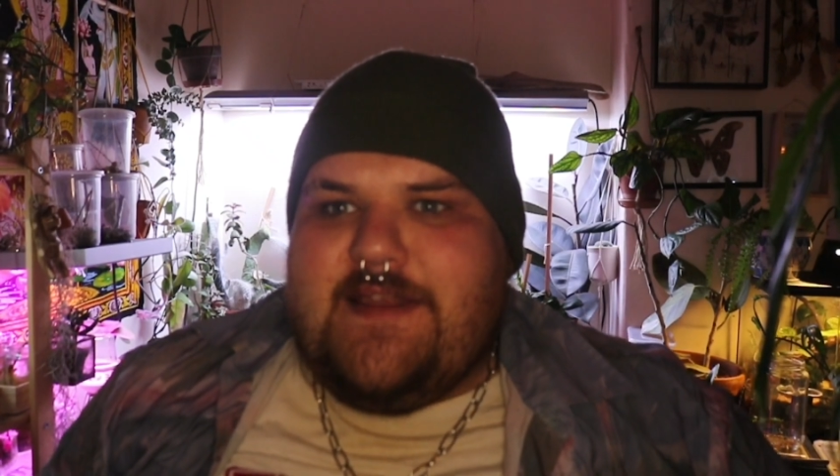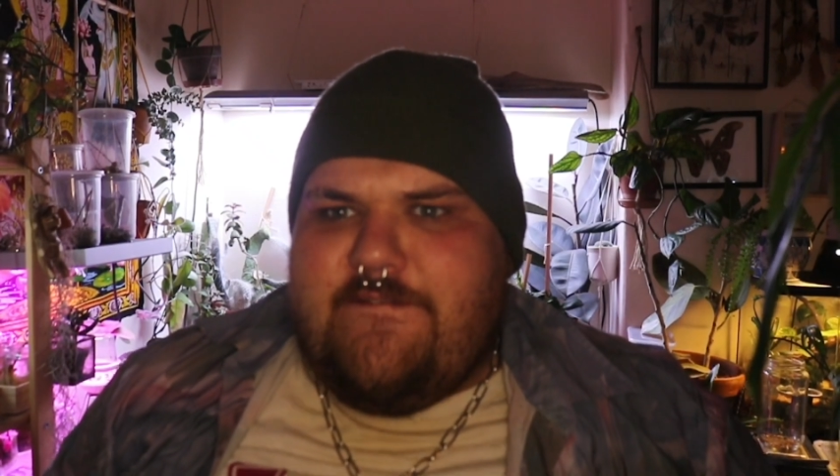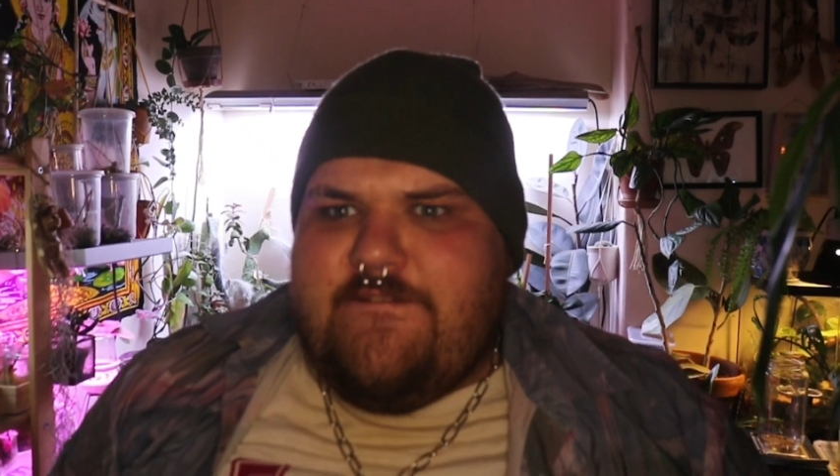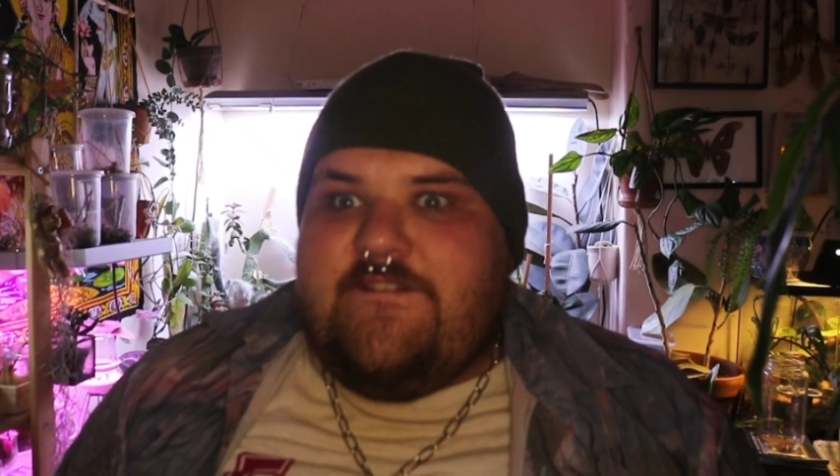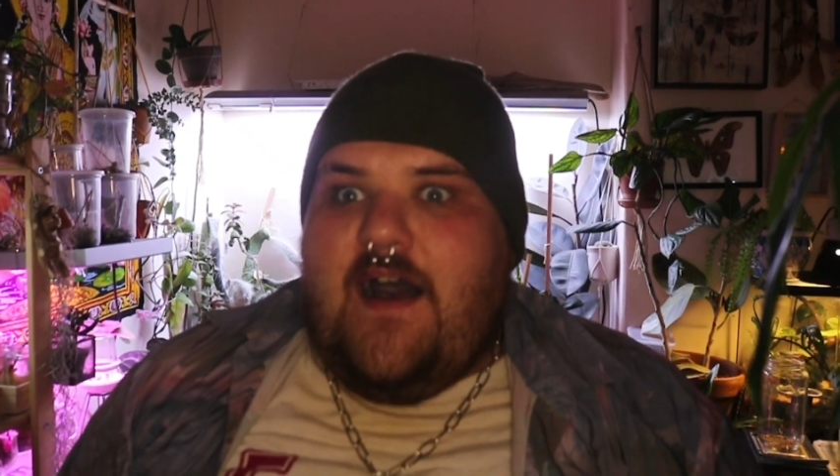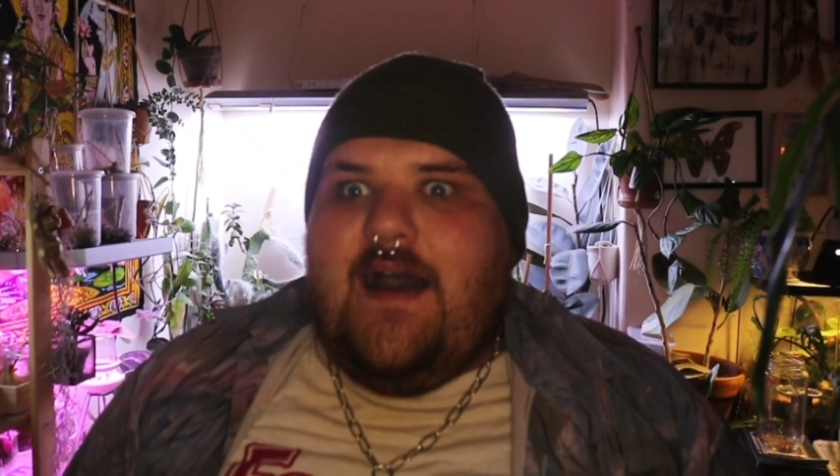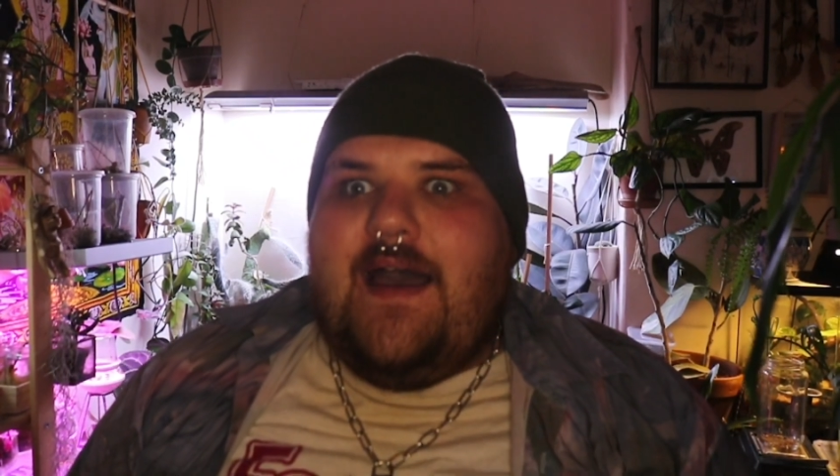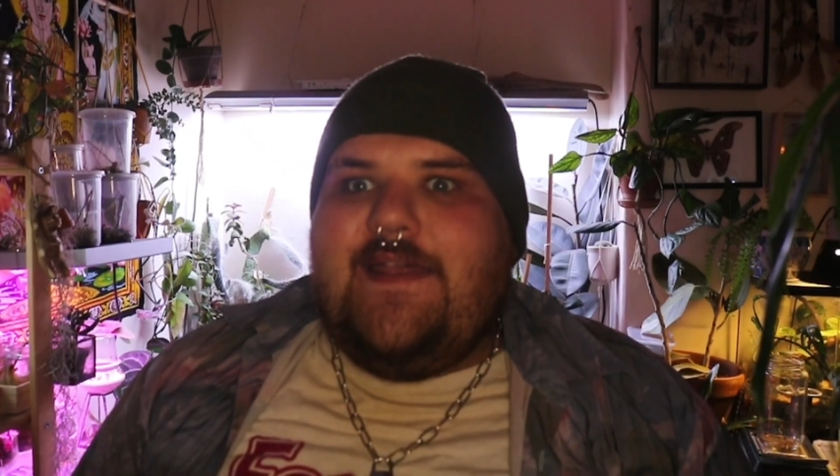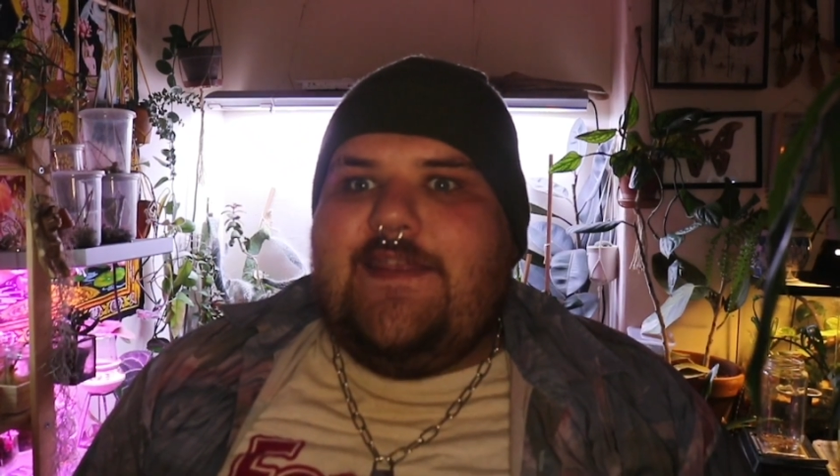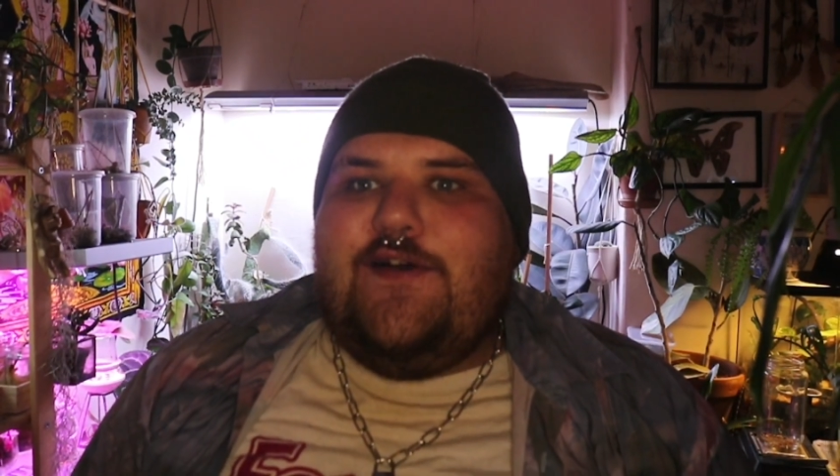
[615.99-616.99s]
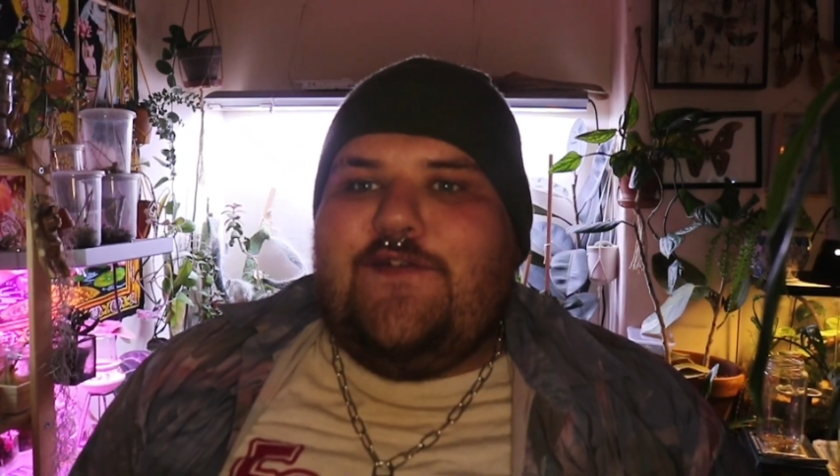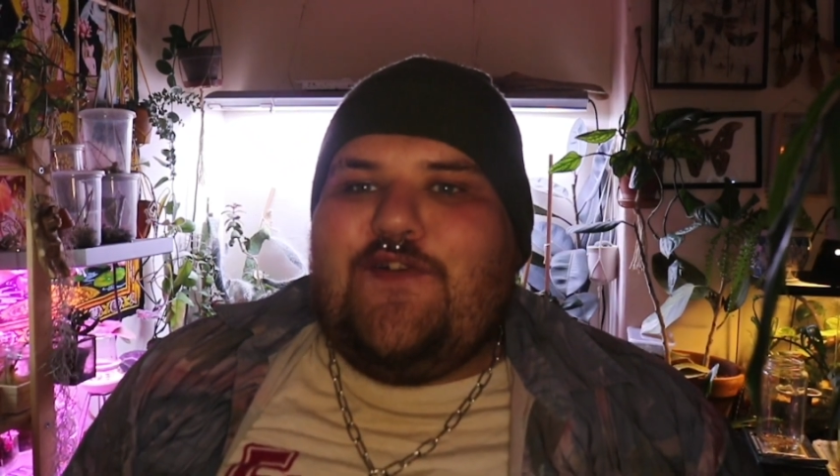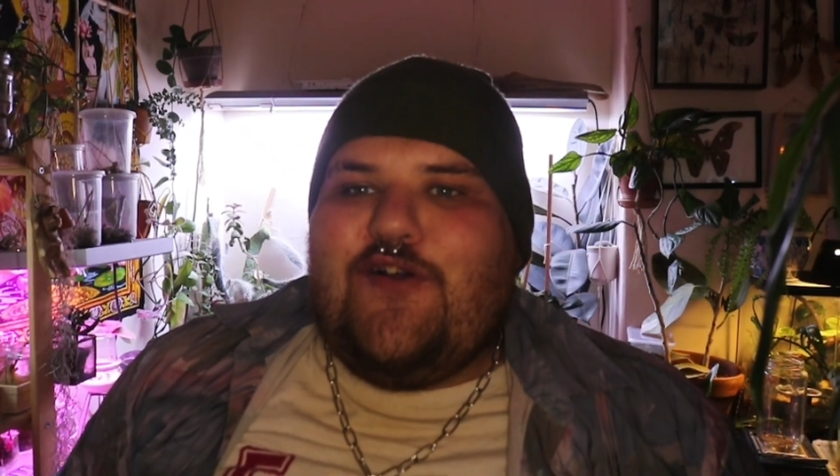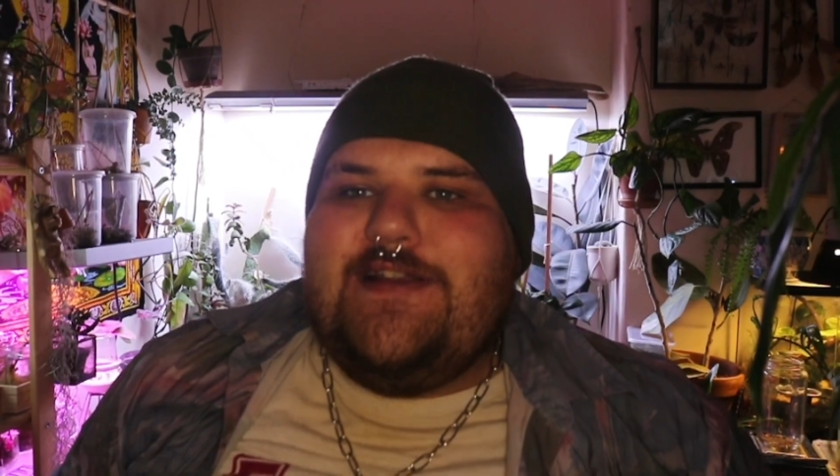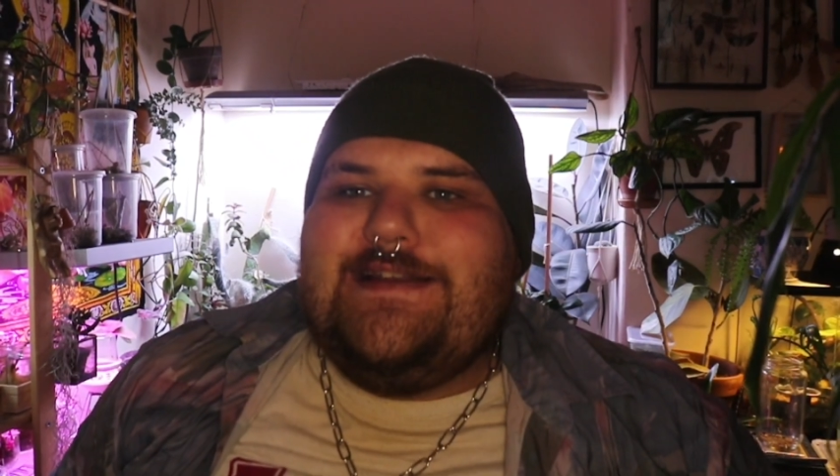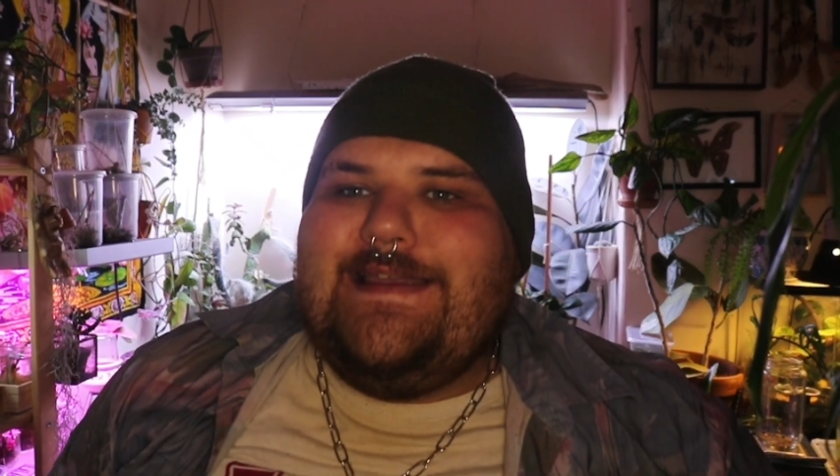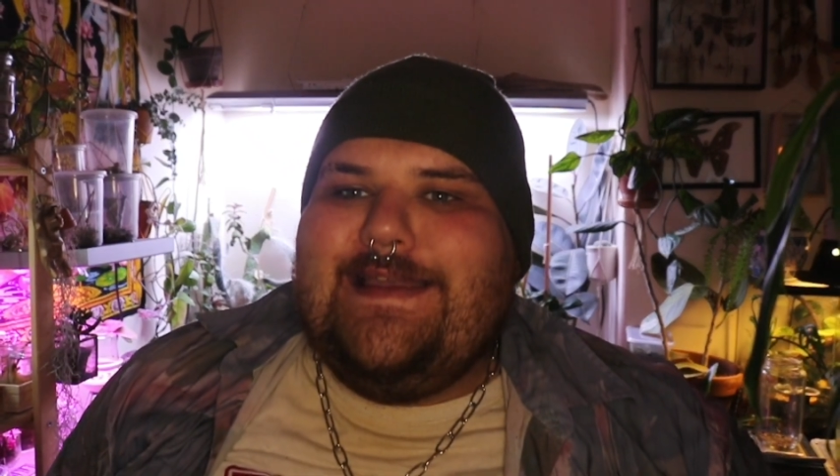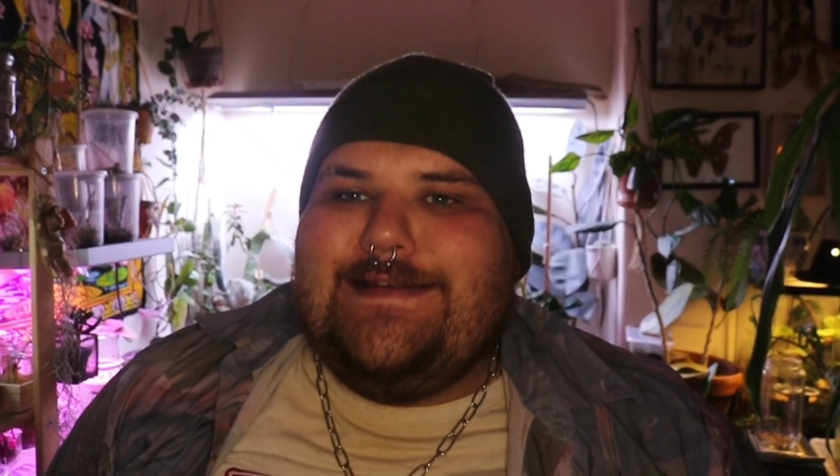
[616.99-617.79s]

defy the authority